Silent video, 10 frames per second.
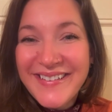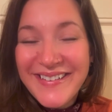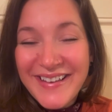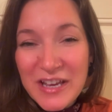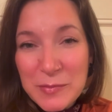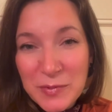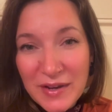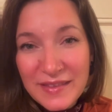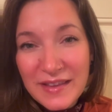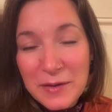and
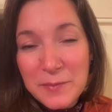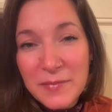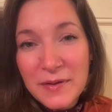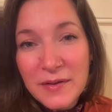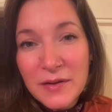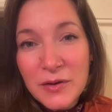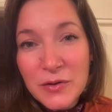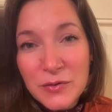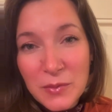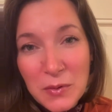bring them
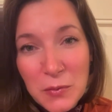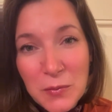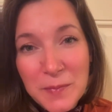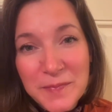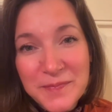to a home.